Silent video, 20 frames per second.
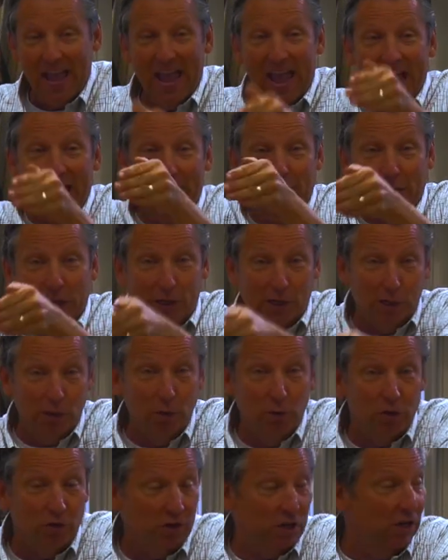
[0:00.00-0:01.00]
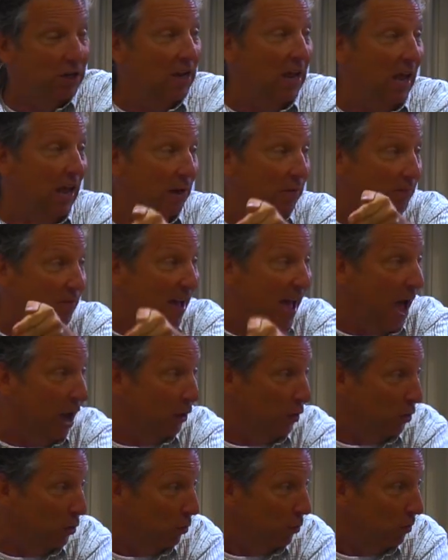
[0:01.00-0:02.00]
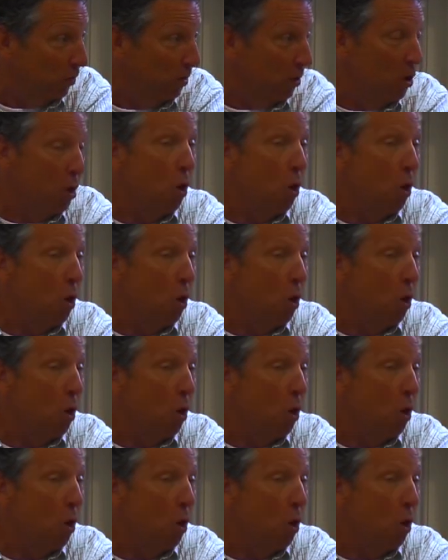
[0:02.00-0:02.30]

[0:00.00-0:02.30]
and inclusion and value,